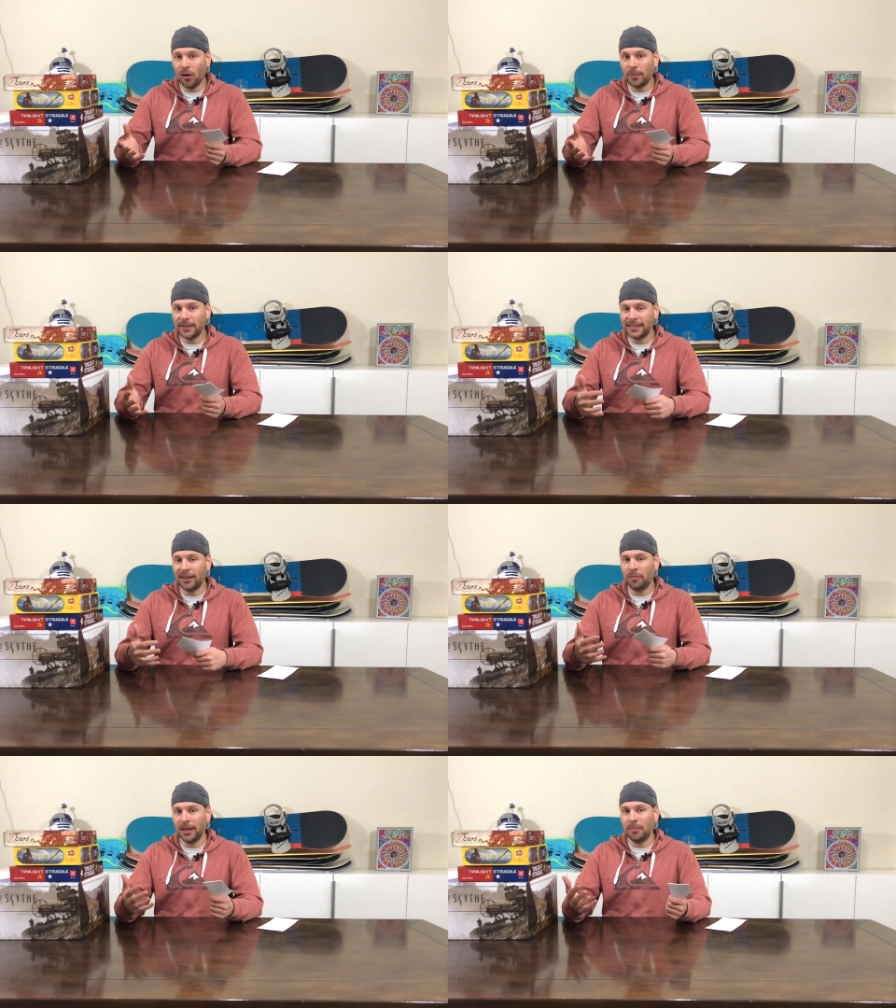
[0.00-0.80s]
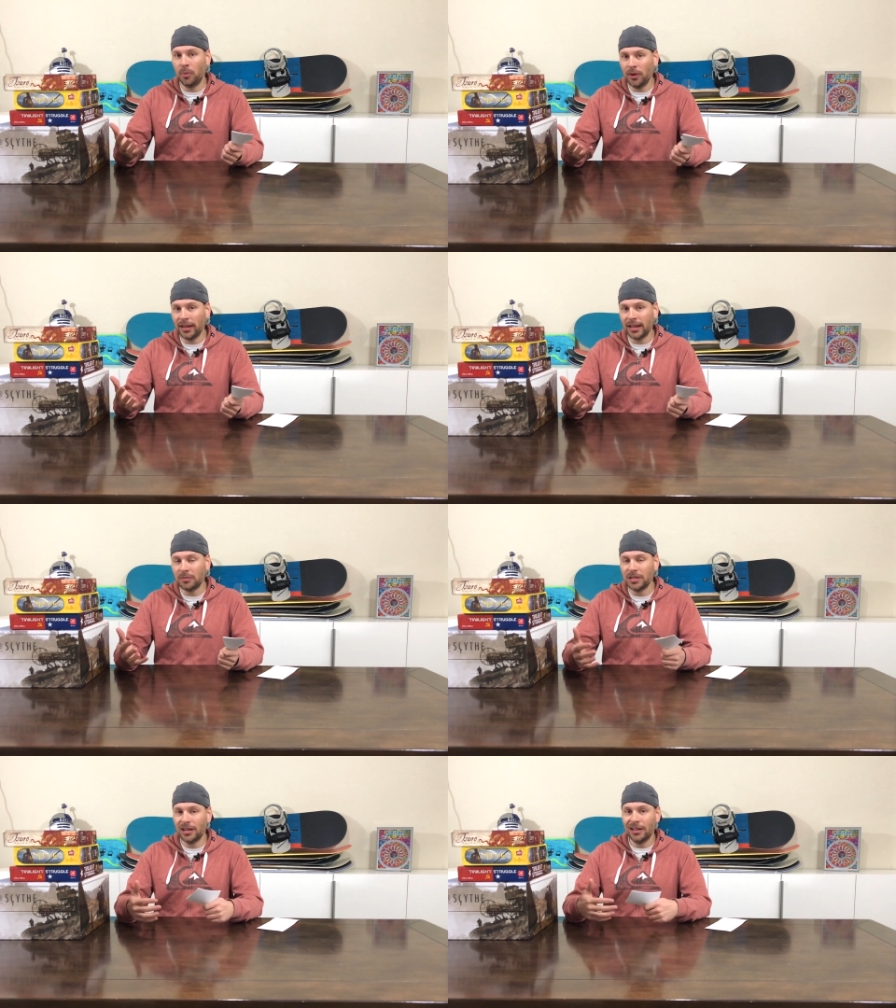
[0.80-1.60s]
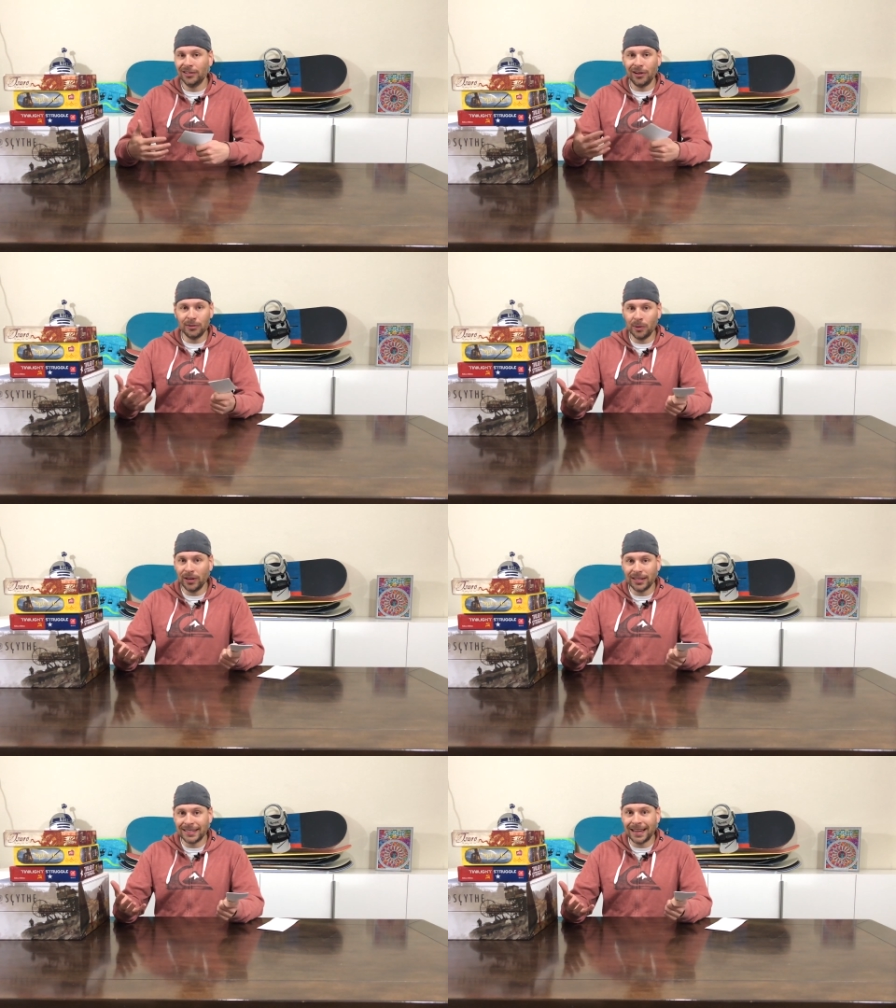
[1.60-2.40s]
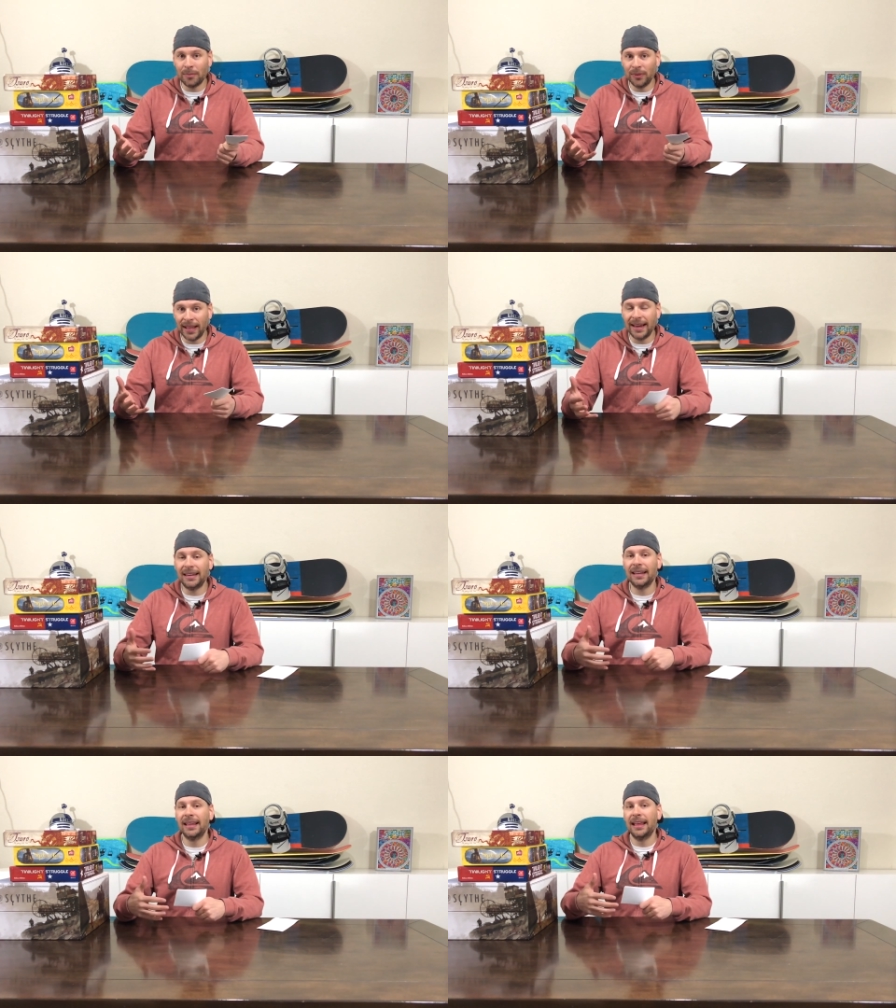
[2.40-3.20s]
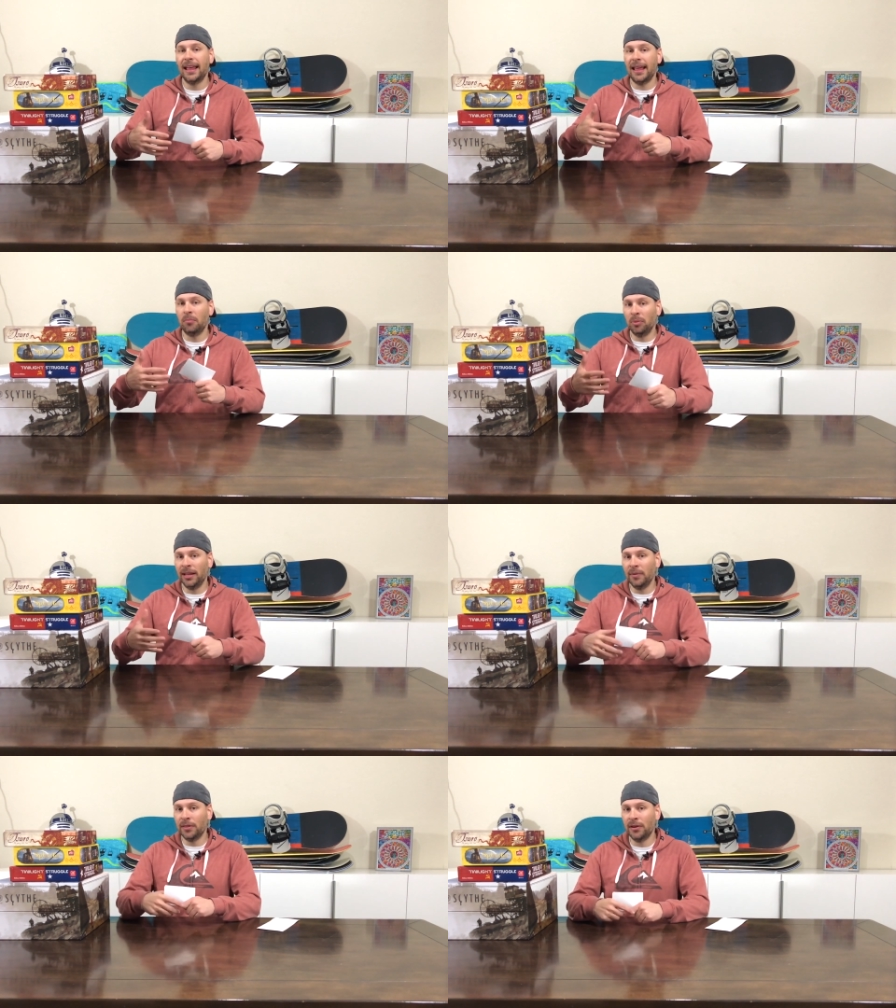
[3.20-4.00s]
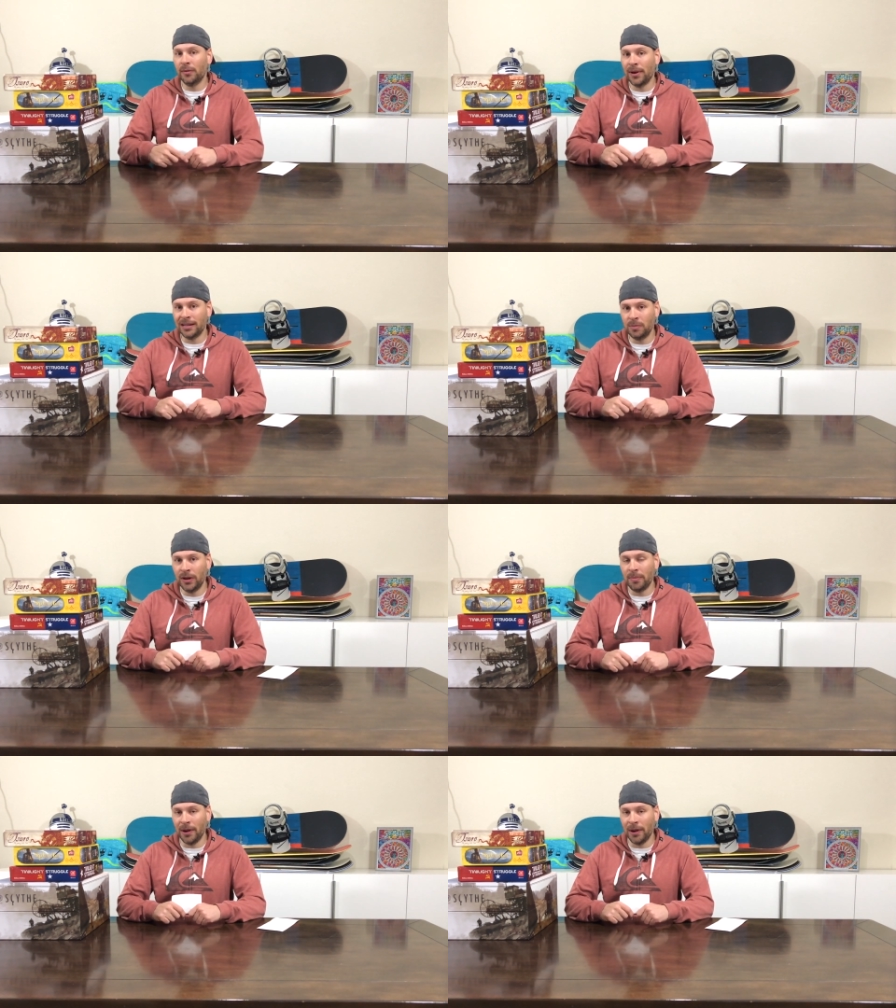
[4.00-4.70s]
home, instead of playing board games, Travis wanted to stay up late and play with our Raspberry